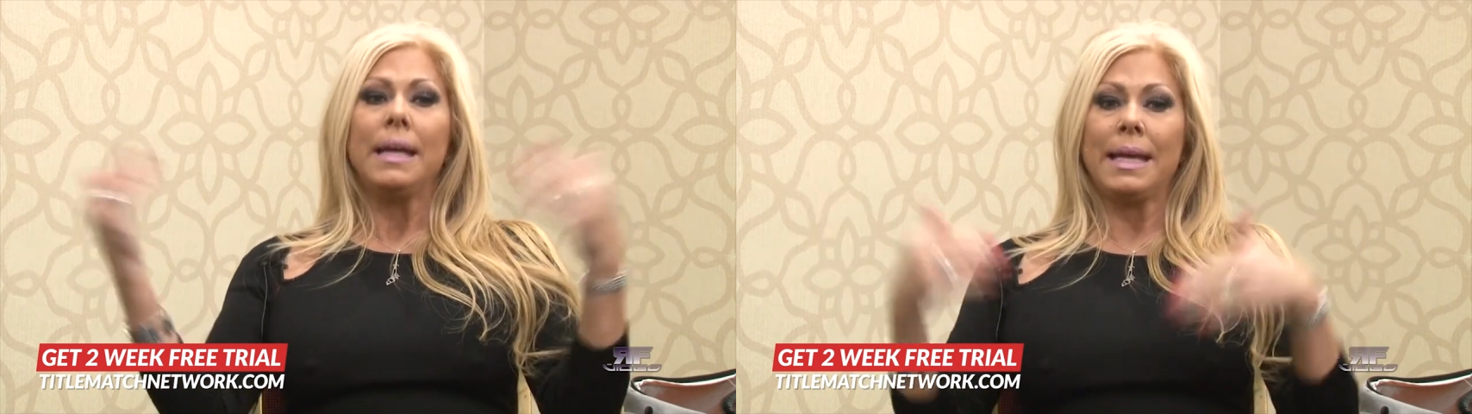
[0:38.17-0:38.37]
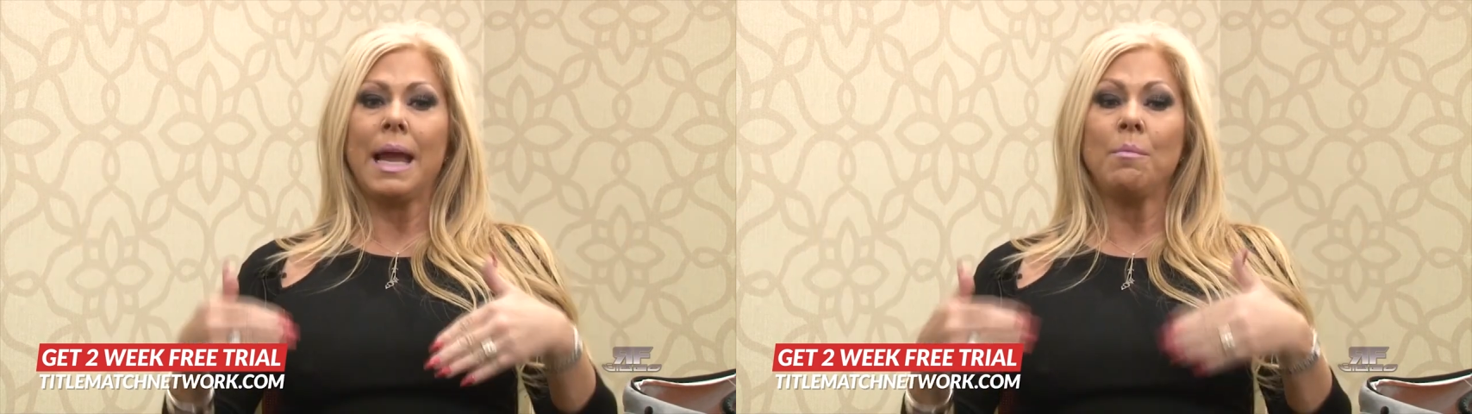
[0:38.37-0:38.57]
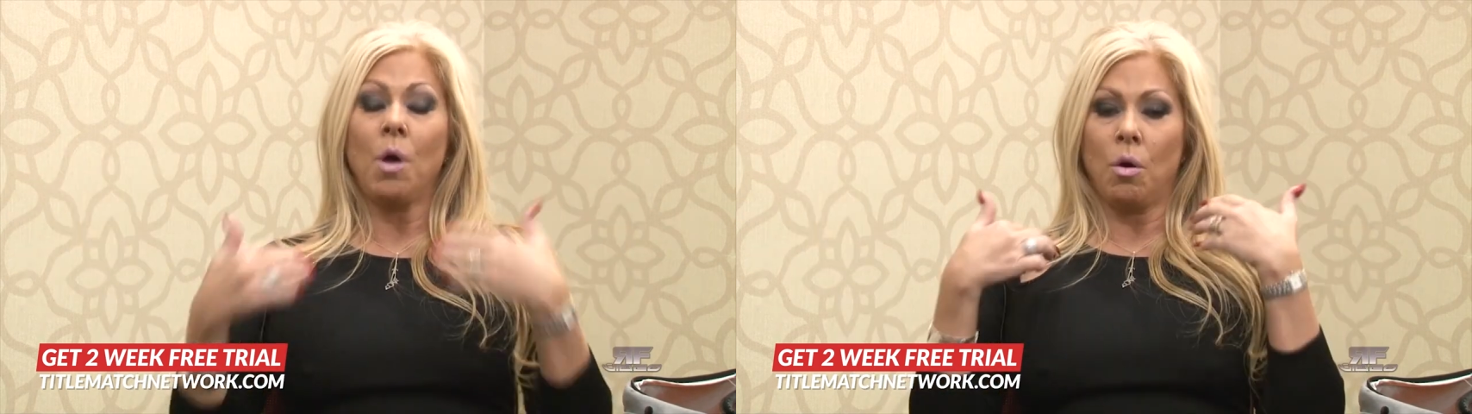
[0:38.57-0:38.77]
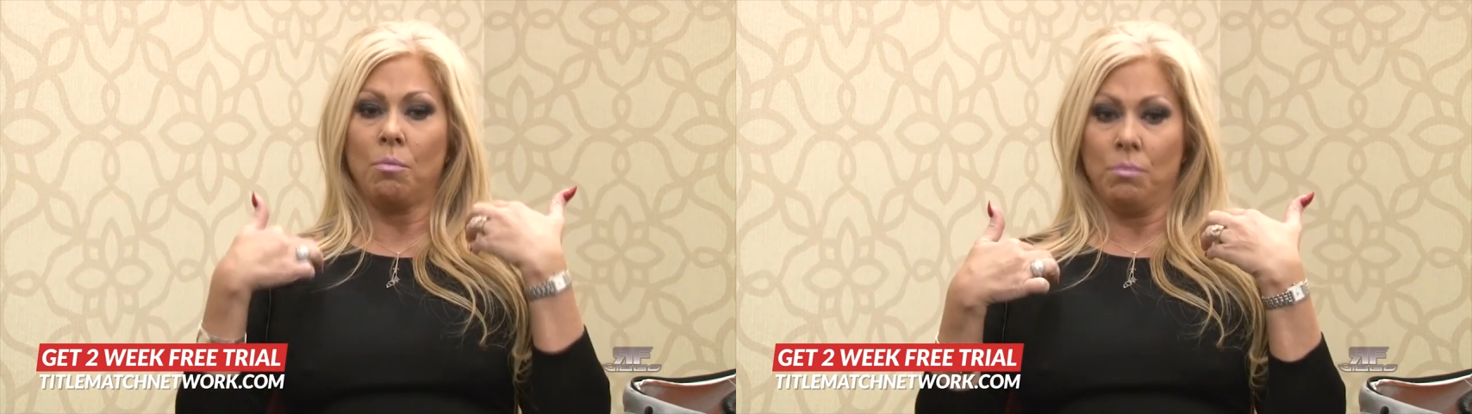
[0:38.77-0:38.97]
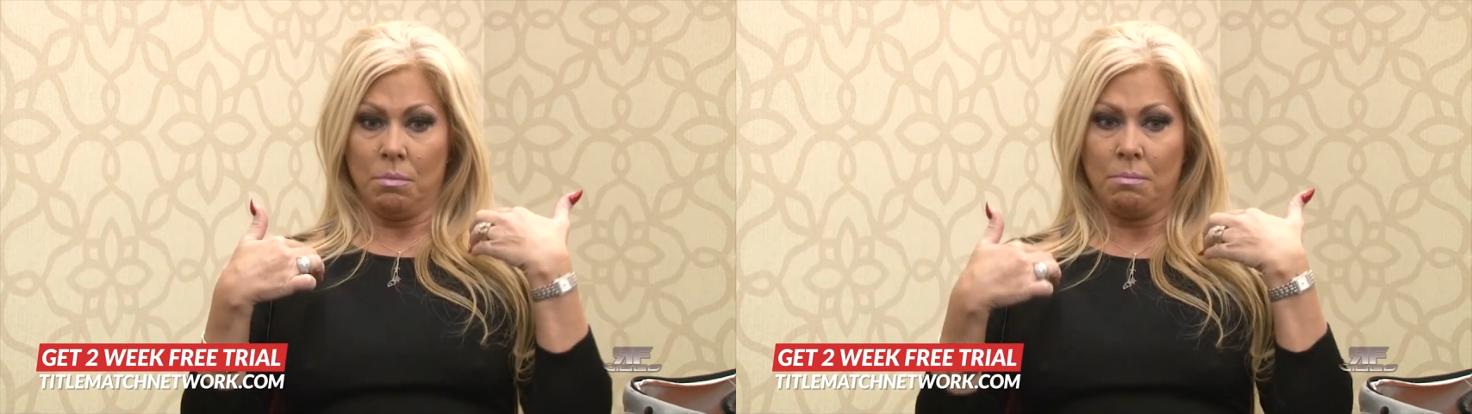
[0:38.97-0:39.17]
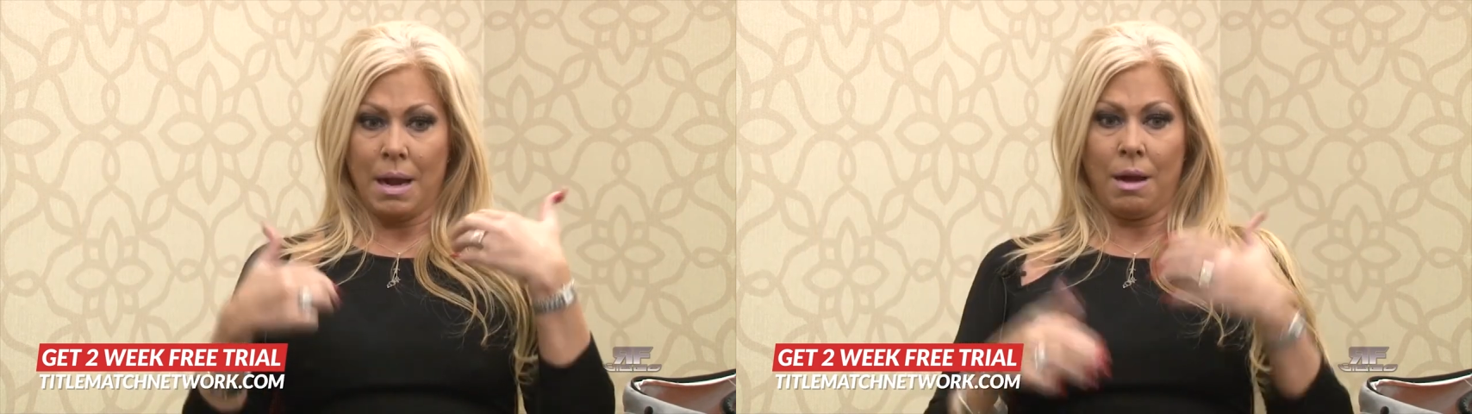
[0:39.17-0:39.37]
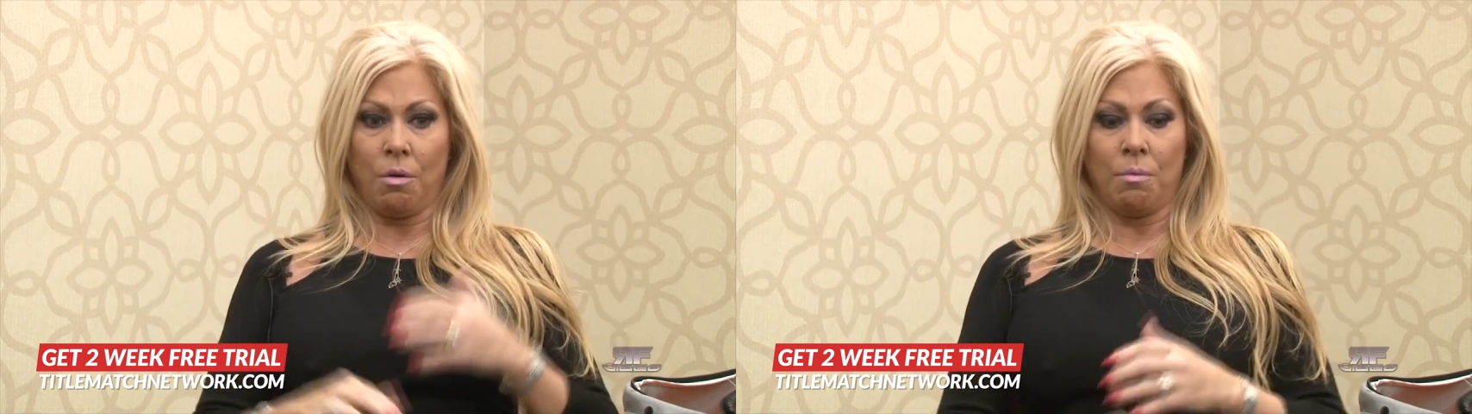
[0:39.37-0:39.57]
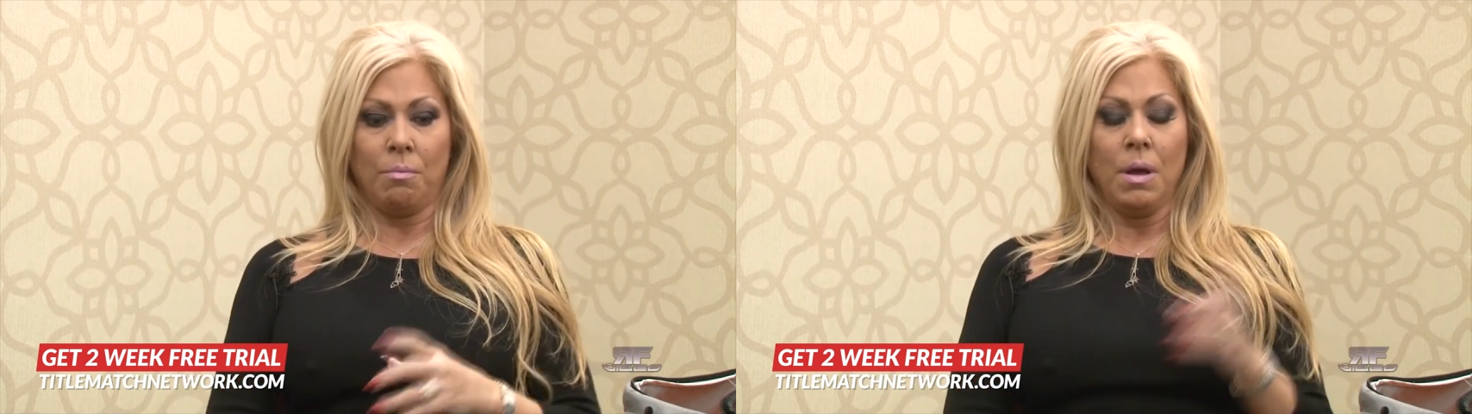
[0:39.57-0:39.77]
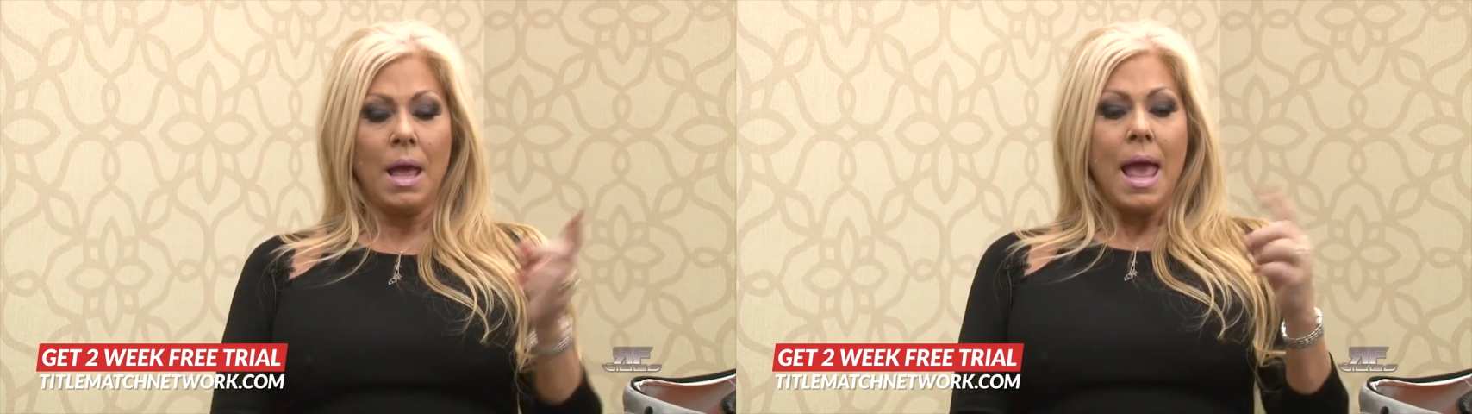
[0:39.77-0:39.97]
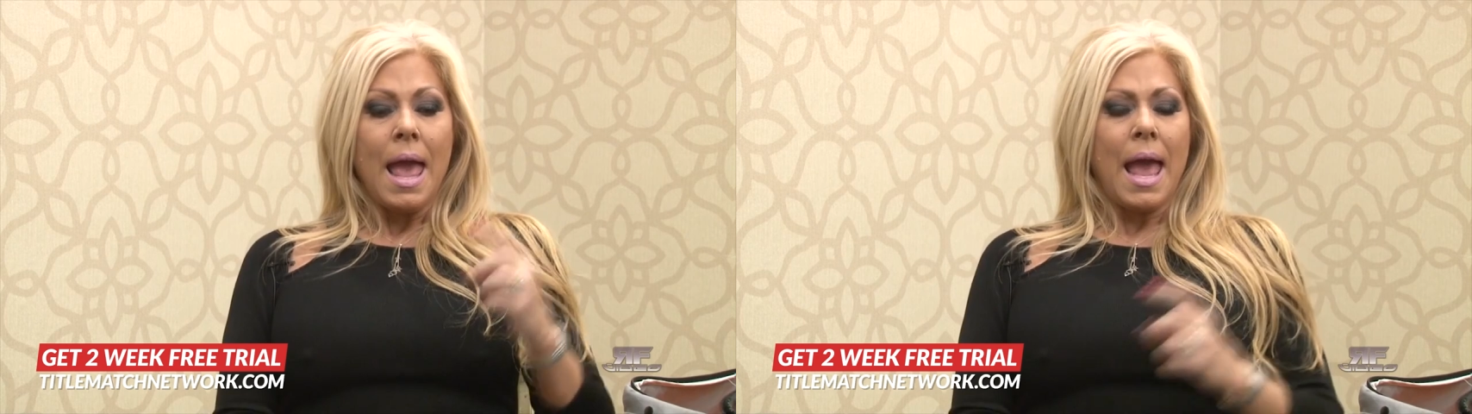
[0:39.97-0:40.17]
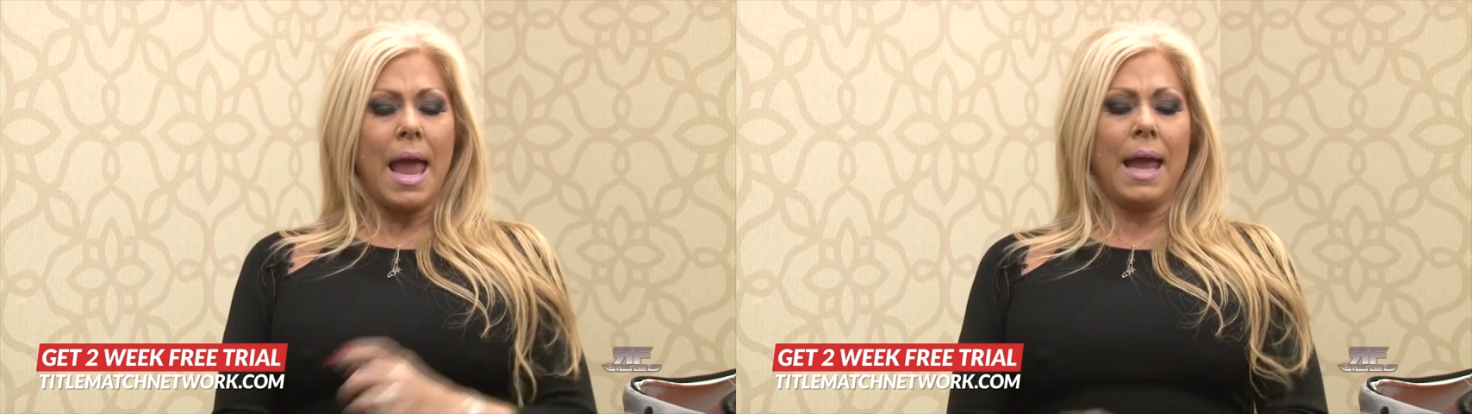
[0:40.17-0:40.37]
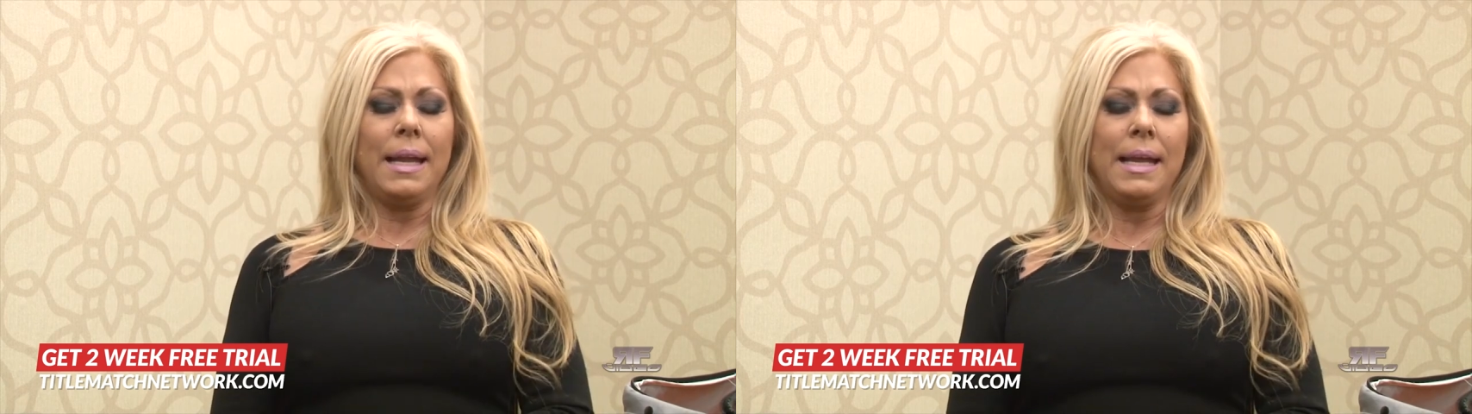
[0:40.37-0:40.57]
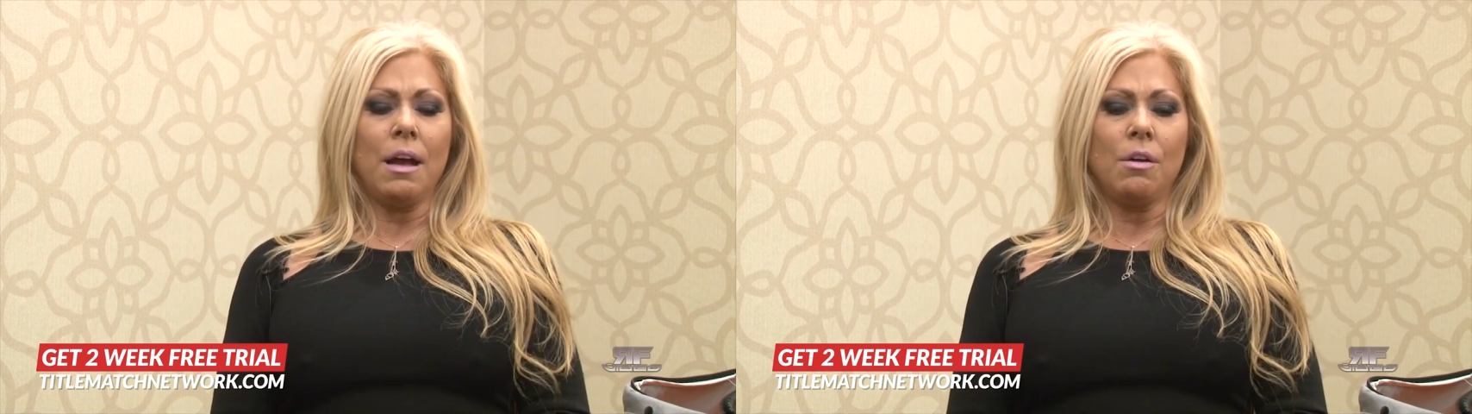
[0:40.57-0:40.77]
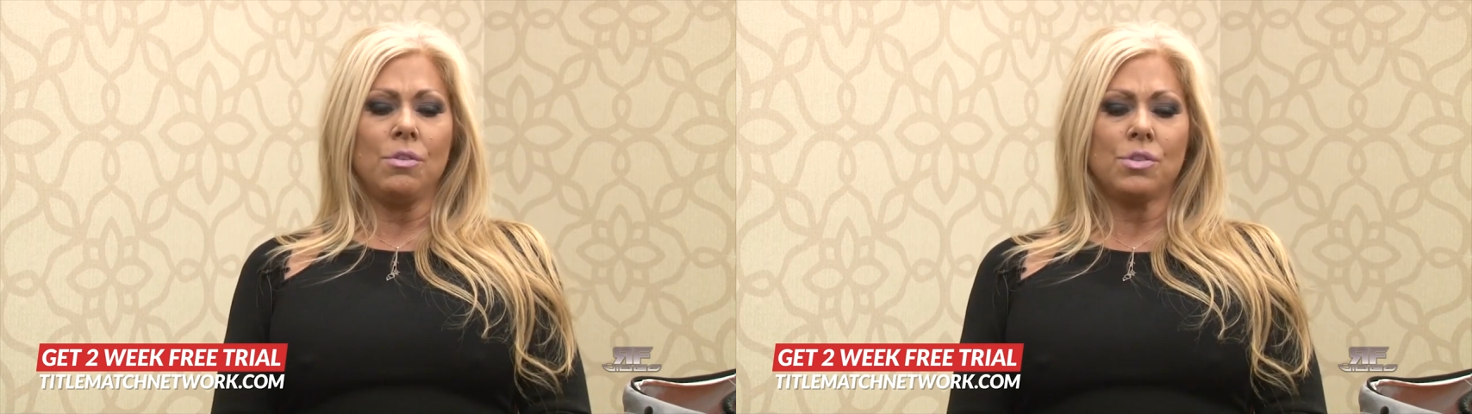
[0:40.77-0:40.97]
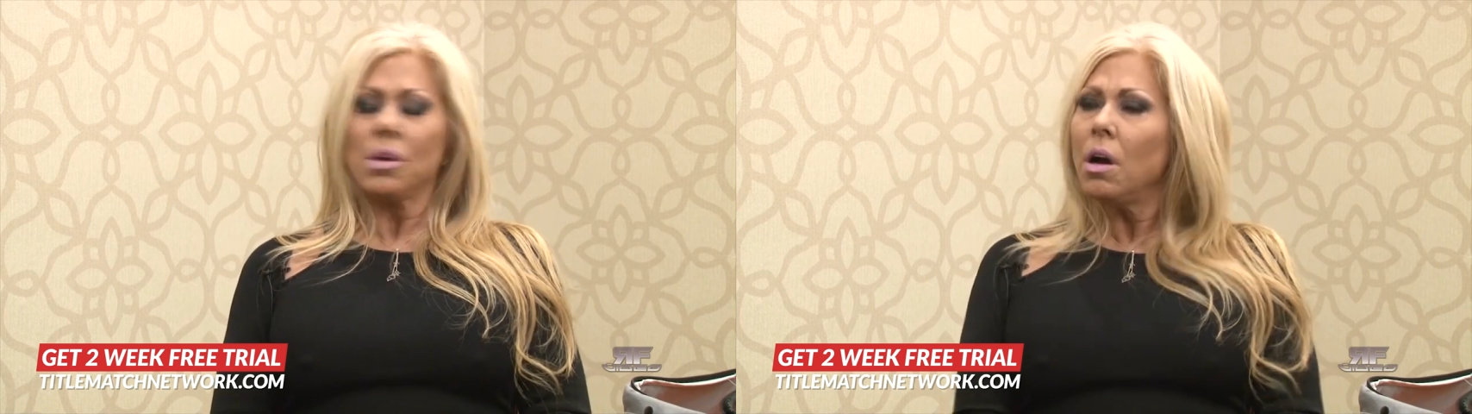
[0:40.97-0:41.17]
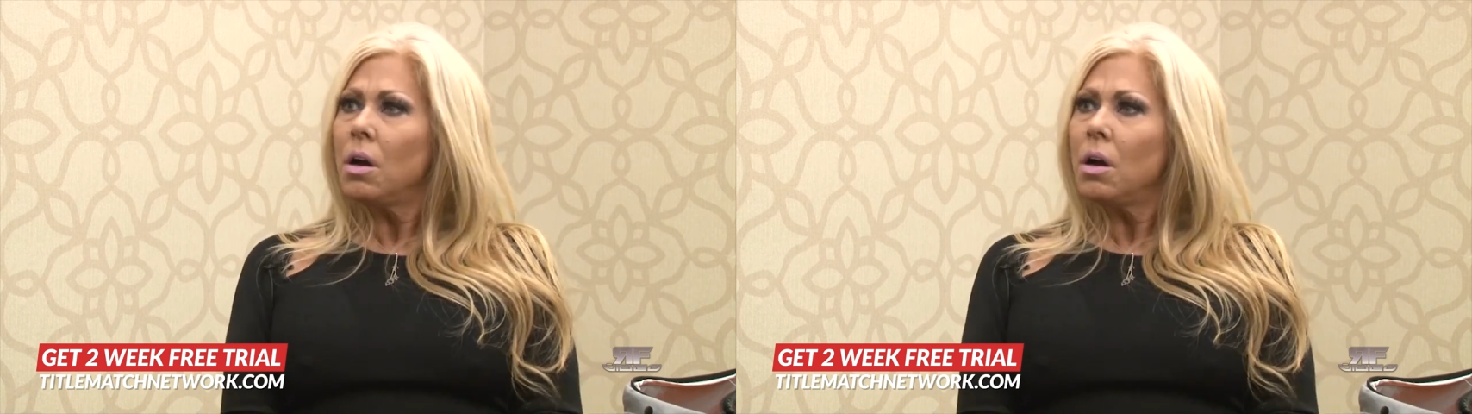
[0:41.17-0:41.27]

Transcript: He came home, my home, and he goes,